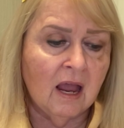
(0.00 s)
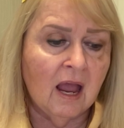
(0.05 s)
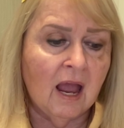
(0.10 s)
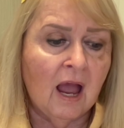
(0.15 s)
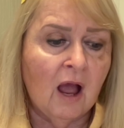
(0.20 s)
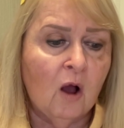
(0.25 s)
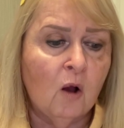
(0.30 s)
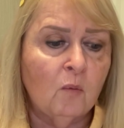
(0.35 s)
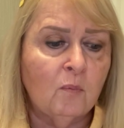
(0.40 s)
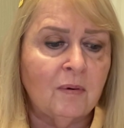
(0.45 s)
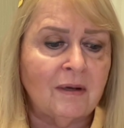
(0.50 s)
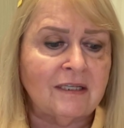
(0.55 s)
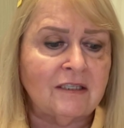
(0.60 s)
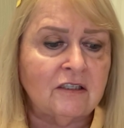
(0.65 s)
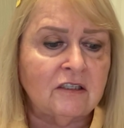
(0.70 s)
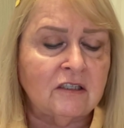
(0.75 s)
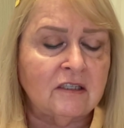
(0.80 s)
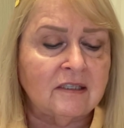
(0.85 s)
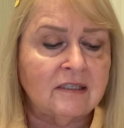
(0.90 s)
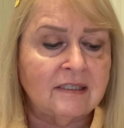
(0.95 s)
Help
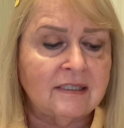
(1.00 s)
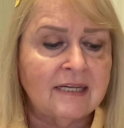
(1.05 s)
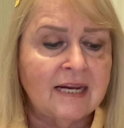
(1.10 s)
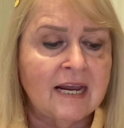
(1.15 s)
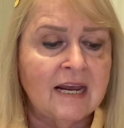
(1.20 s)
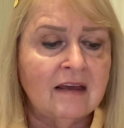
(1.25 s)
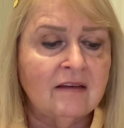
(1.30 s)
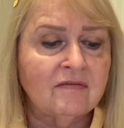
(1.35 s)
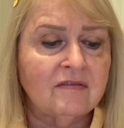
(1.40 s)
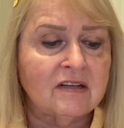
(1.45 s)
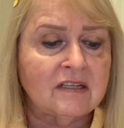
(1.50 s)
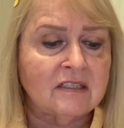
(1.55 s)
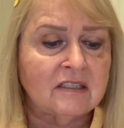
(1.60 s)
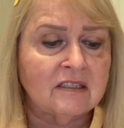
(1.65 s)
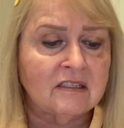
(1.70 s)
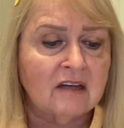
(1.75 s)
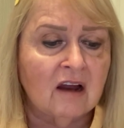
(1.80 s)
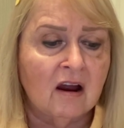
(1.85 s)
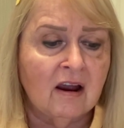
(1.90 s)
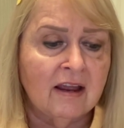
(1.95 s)
us to seek the
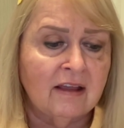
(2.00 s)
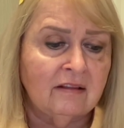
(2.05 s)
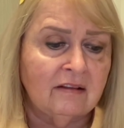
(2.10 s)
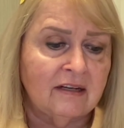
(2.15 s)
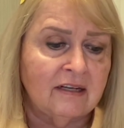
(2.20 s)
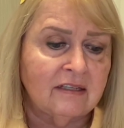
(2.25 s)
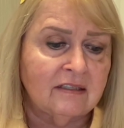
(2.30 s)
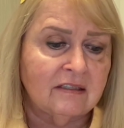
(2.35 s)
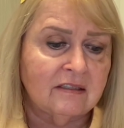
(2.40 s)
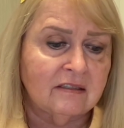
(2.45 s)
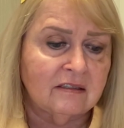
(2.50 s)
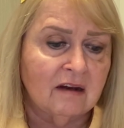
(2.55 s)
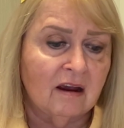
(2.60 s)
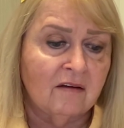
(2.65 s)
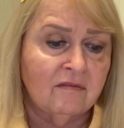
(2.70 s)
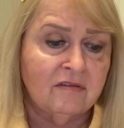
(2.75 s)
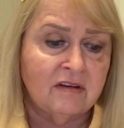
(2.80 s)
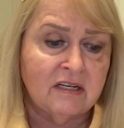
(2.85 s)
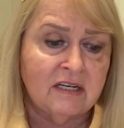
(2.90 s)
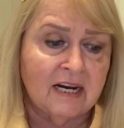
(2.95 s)
silence
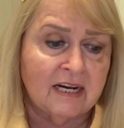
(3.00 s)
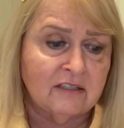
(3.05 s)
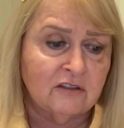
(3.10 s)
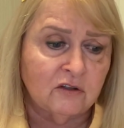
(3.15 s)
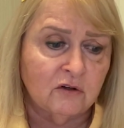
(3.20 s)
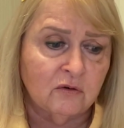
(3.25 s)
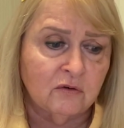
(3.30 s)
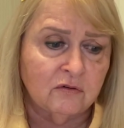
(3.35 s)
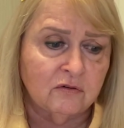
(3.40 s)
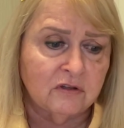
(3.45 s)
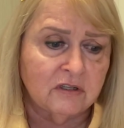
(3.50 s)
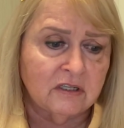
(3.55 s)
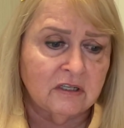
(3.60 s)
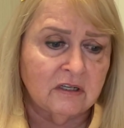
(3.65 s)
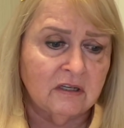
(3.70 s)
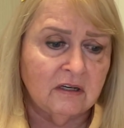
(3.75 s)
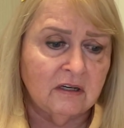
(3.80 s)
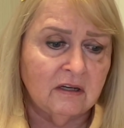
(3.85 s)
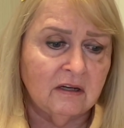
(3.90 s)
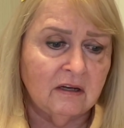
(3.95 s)
of the desert,
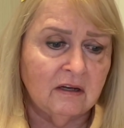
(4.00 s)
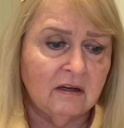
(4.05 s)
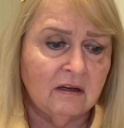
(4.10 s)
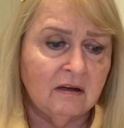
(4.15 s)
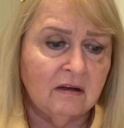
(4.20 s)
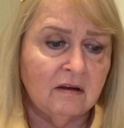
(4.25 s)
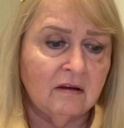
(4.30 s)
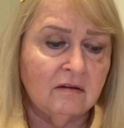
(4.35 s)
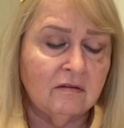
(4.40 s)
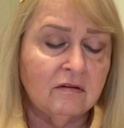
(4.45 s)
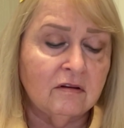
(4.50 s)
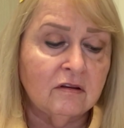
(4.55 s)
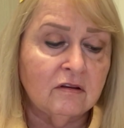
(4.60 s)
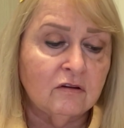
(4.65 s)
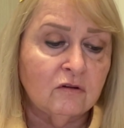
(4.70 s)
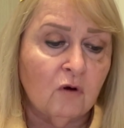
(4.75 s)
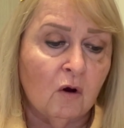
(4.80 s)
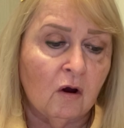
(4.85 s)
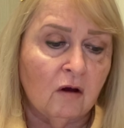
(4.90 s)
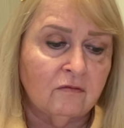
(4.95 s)
the
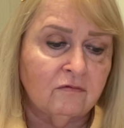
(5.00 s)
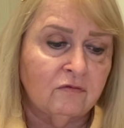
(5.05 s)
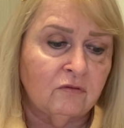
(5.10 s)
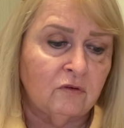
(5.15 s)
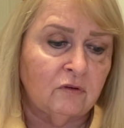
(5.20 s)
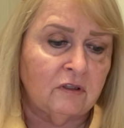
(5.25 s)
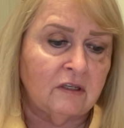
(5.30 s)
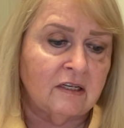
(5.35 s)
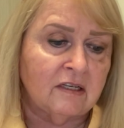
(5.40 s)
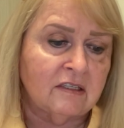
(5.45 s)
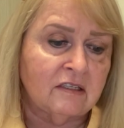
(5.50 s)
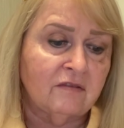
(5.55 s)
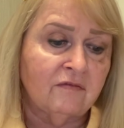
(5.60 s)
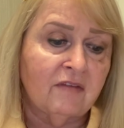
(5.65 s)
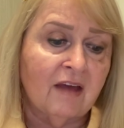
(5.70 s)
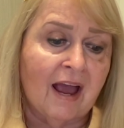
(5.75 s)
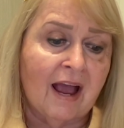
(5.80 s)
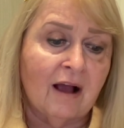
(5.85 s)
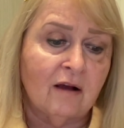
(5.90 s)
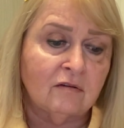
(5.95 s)
thoughtfulness of
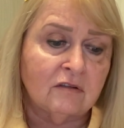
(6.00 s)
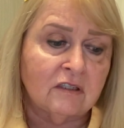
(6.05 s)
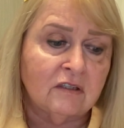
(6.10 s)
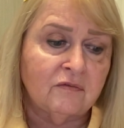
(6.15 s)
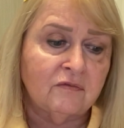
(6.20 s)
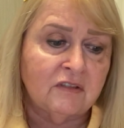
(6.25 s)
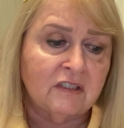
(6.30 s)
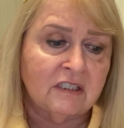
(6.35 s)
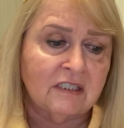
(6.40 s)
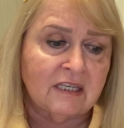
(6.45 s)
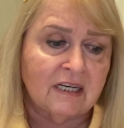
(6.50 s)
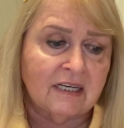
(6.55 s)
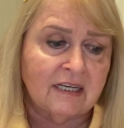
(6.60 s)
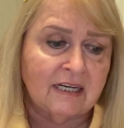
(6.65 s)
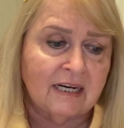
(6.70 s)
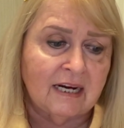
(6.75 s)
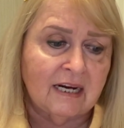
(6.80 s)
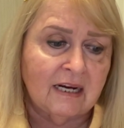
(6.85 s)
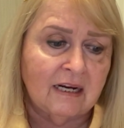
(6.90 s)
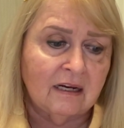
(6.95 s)
the house of
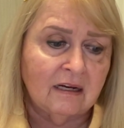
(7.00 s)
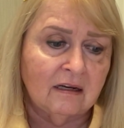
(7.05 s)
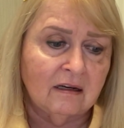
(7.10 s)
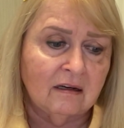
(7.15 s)
study.